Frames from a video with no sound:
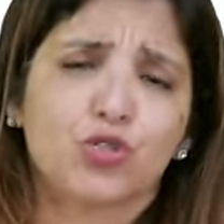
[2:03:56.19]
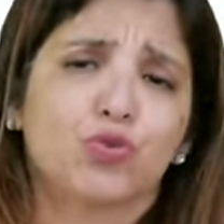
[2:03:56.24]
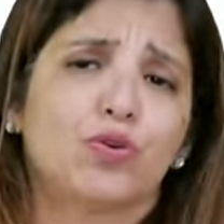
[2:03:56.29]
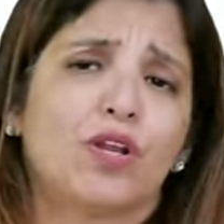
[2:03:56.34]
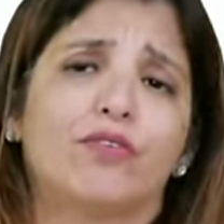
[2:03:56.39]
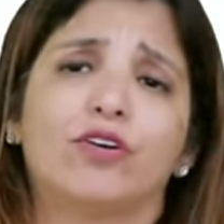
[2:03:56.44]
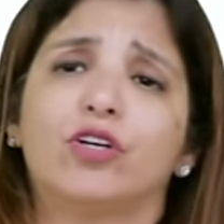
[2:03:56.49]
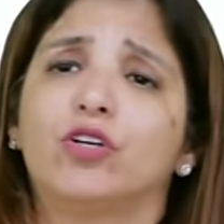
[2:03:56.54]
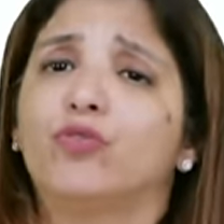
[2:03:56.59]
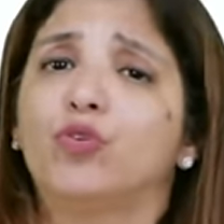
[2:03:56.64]
You
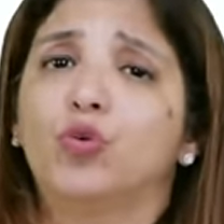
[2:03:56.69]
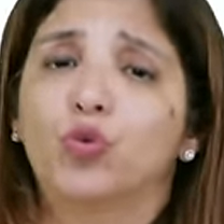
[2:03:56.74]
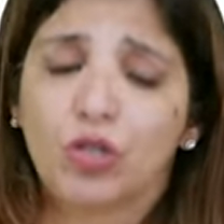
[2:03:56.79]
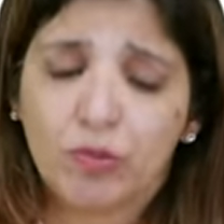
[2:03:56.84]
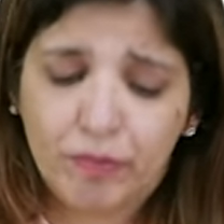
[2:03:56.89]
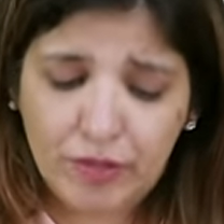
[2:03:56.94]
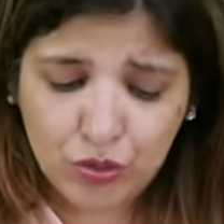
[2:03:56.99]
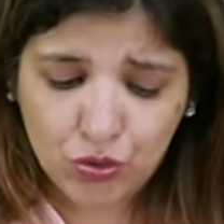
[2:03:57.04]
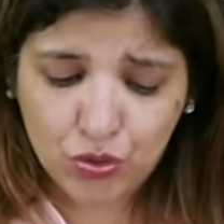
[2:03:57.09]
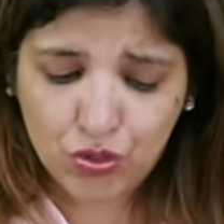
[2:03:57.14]
never give oral
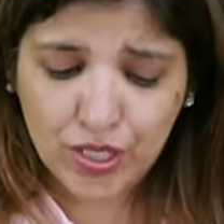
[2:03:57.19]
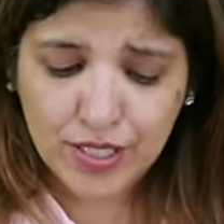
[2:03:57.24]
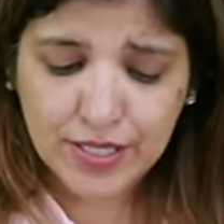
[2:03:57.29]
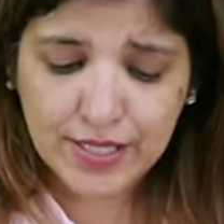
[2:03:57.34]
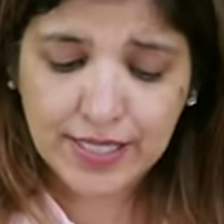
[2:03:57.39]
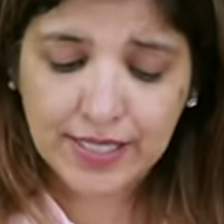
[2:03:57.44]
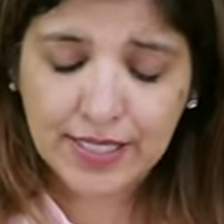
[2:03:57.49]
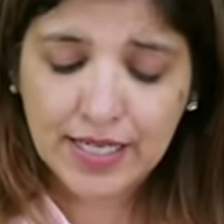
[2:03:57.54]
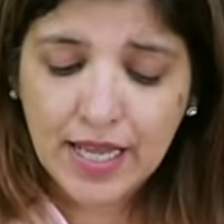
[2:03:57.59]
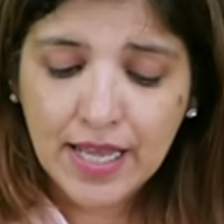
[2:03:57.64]

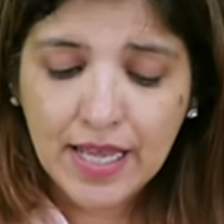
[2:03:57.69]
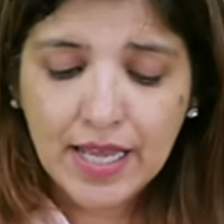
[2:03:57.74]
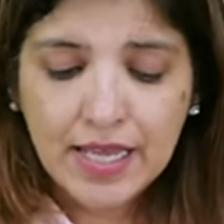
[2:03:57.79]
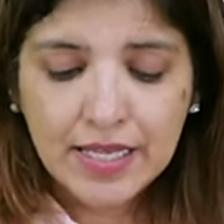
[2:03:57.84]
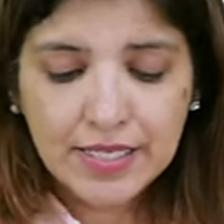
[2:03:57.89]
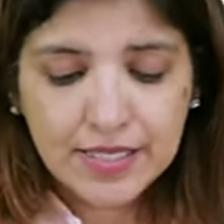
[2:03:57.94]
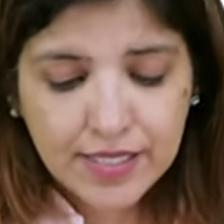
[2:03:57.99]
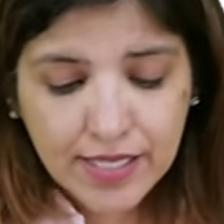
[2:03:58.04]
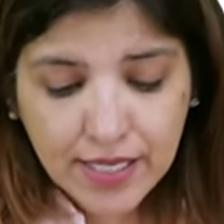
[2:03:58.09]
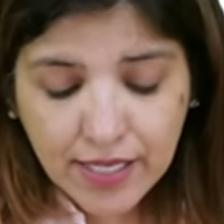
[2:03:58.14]
methotrexate.
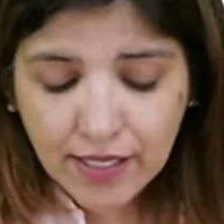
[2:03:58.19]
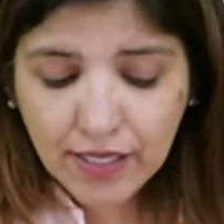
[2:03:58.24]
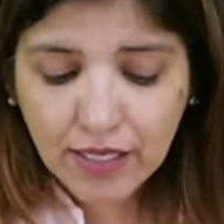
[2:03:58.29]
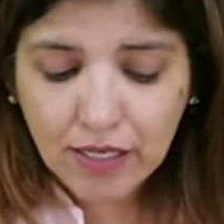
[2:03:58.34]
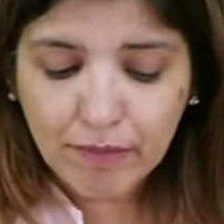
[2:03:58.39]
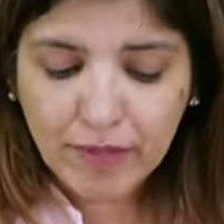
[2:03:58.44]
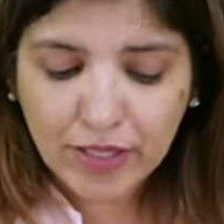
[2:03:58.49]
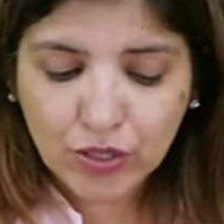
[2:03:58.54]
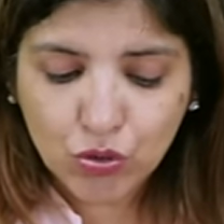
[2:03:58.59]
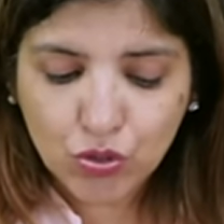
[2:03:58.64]
Single
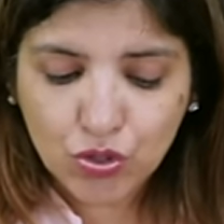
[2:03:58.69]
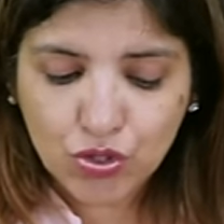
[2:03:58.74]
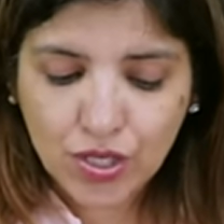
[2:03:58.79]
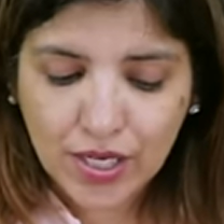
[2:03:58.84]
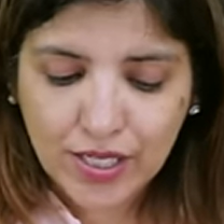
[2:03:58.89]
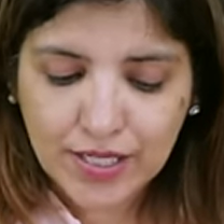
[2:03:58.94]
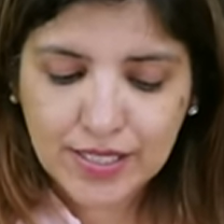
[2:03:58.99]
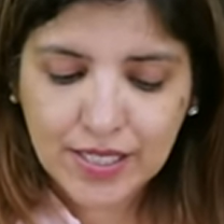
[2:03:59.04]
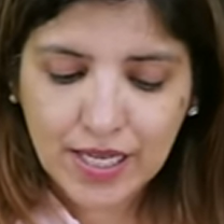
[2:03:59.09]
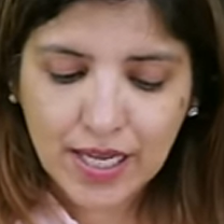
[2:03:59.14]

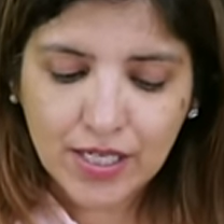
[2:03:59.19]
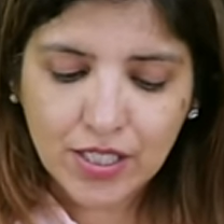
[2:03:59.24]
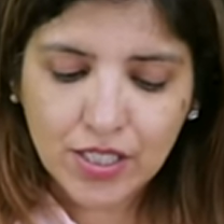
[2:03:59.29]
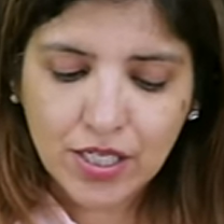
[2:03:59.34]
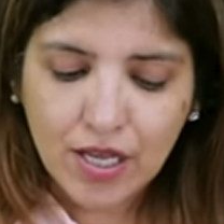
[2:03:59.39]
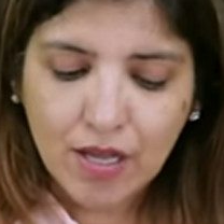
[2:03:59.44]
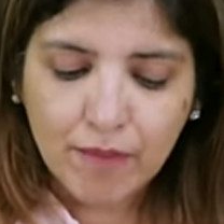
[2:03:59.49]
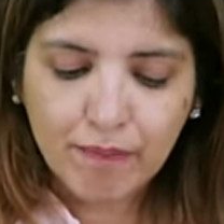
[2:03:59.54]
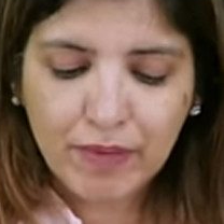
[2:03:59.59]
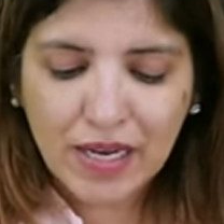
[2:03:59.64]
methotrexate
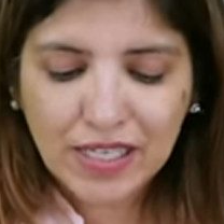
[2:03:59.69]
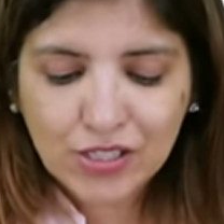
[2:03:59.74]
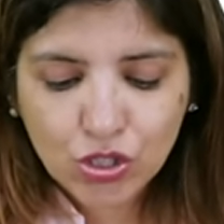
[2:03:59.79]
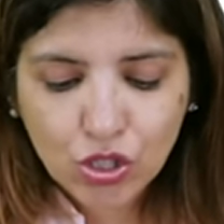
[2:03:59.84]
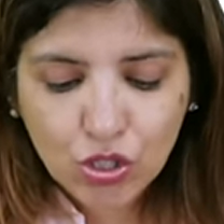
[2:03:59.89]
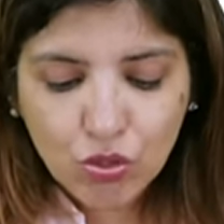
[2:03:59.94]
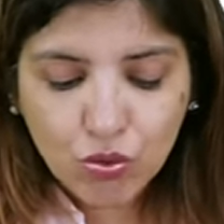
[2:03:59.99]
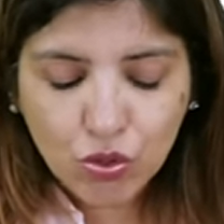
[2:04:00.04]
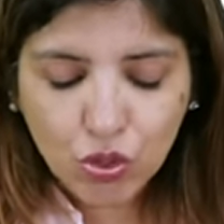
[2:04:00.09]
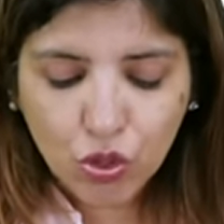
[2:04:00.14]
plus
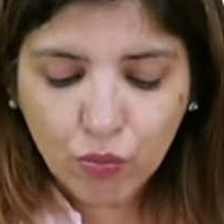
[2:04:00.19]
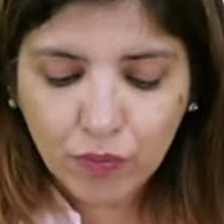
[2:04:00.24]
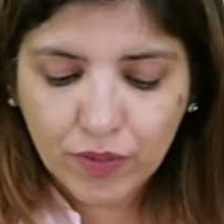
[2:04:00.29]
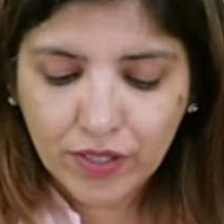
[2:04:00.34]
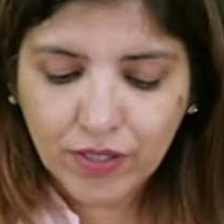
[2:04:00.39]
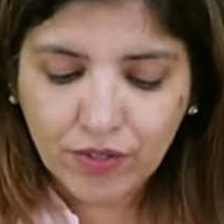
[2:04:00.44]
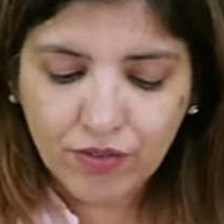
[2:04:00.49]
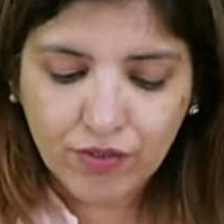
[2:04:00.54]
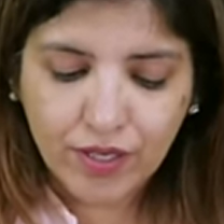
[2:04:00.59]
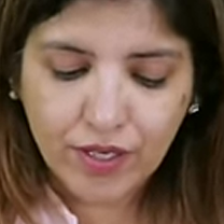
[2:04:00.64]

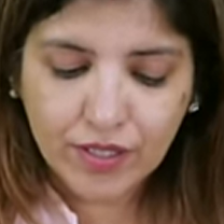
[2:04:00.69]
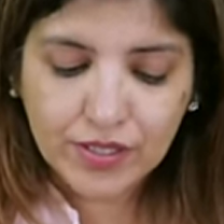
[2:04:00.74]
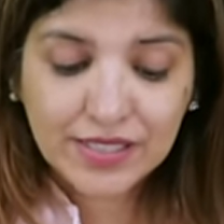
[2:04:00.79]
leucovorin,